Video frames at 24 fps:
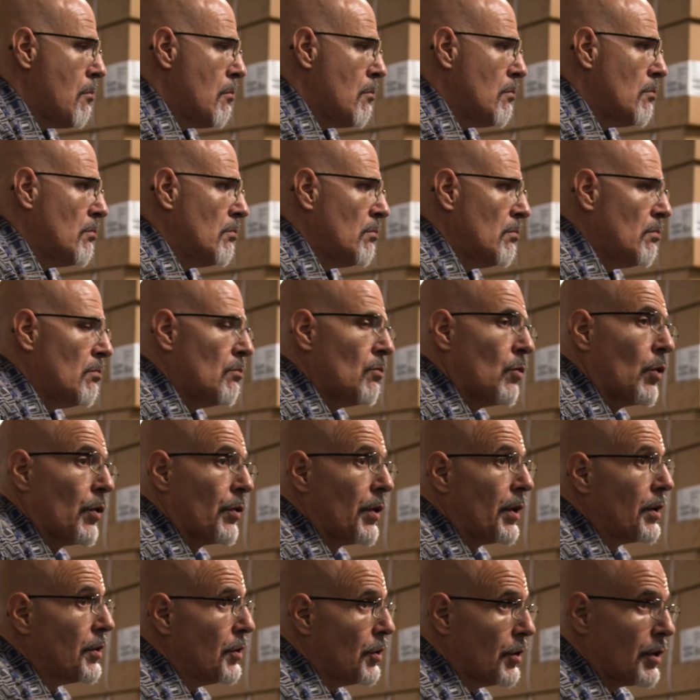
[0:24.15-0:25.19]

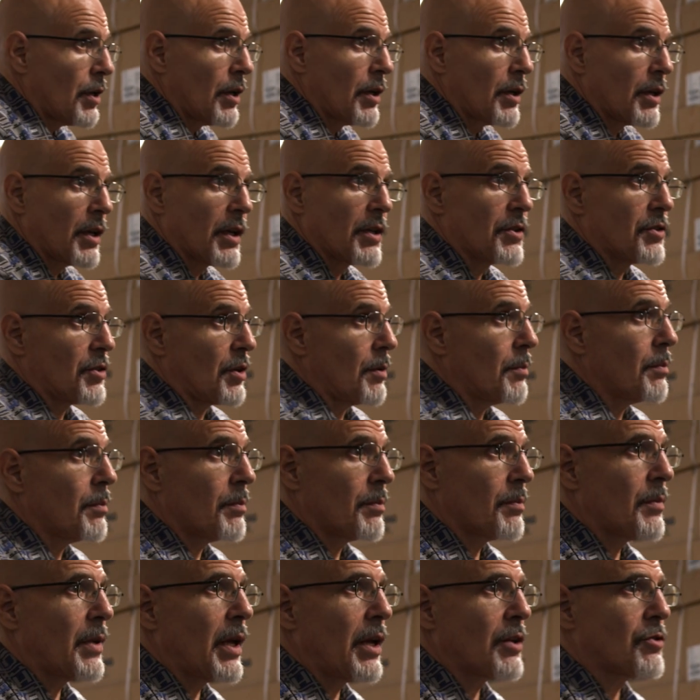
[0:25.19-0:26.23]
specific use
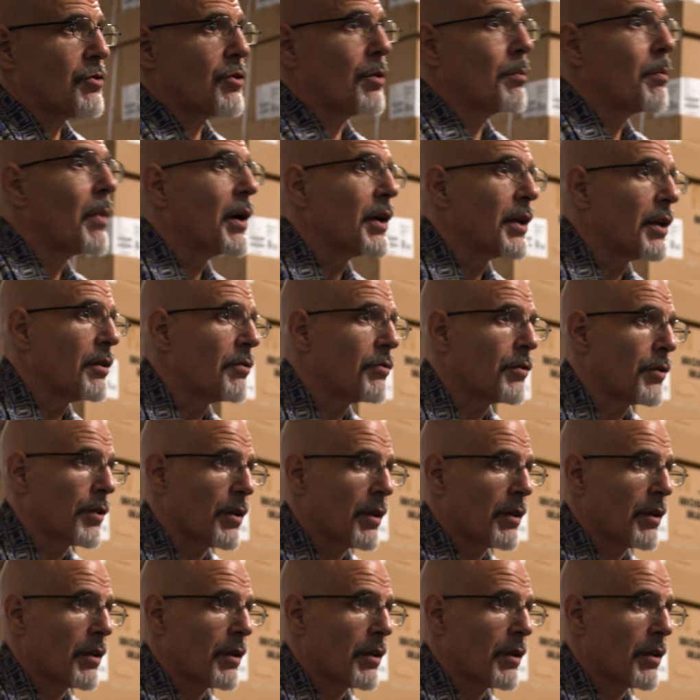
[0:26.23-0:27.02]
case. They wanted it to